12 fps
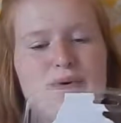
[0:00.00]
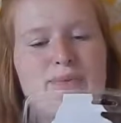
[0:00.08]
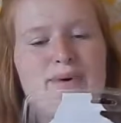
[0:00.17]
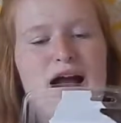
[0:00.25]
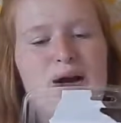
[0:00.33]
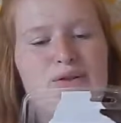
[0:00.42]
big
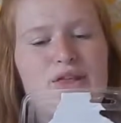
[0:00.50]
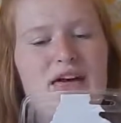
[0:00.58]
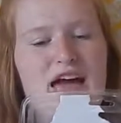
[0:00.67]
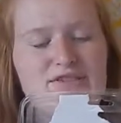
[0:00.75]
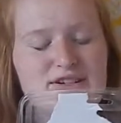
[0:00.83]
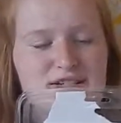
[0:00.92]
pack with
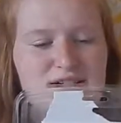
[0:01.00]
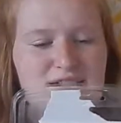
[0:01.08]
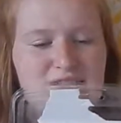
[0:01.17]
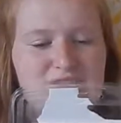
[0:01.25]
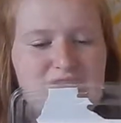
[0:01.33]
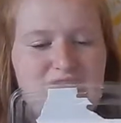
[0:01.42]
every single
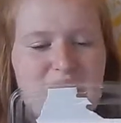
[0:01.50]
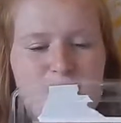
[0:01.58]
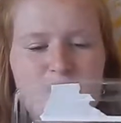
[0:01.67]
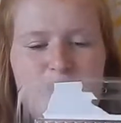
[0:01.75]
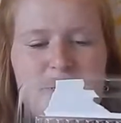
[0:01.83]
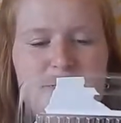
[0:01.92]
color in them,
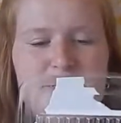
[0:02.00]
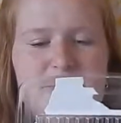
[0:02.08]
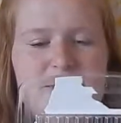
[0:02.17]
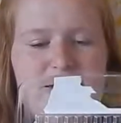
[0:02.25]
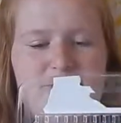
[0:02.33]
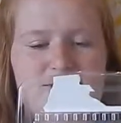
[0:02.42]
because
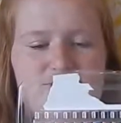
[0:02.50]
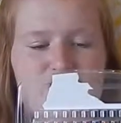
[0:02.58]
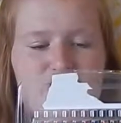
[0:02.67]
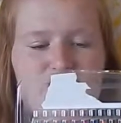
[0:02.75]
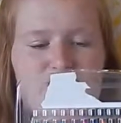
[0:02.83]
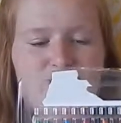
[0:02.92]
every single
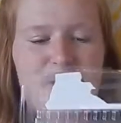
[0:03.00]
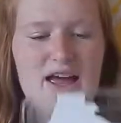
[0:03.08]
color,